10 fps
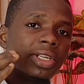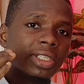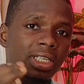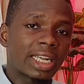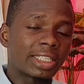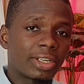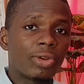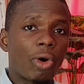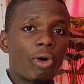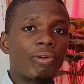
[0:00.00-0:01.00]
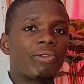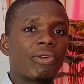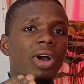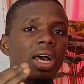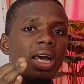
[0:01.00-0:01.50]
starting of
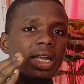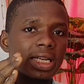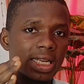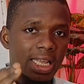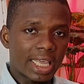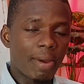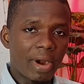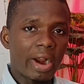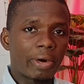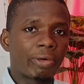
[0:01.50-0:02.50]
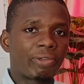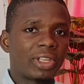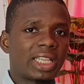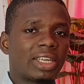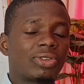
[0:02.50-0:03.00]
the camera raw
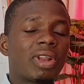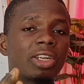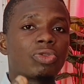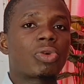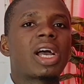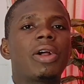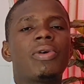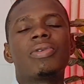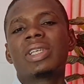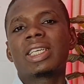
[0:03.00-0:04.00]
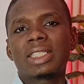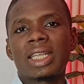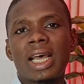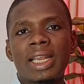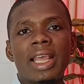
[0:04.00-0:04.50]
filter so that you can
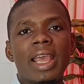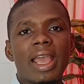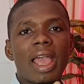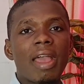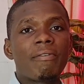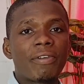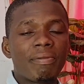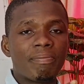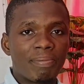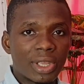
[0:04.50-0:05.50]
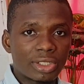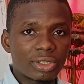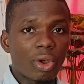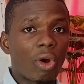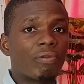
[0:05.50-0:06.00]
understand every bit
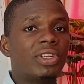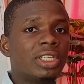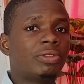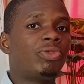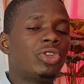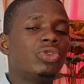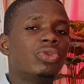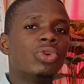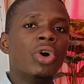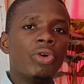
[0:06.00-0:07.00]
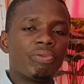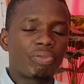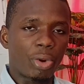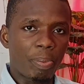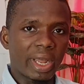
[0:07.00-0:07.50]
of this video
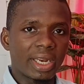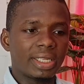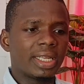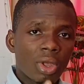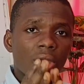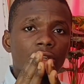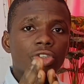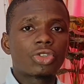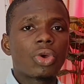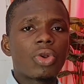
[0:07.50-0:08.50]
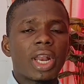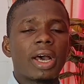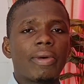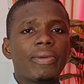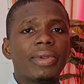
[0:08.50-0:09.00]
properly. So
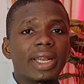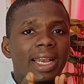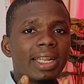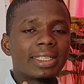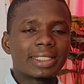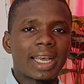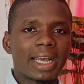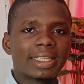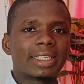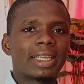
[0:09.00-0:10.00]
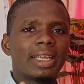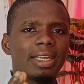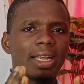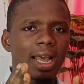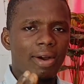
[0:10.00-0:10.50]
now let's start
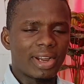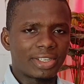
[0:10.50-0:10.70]
our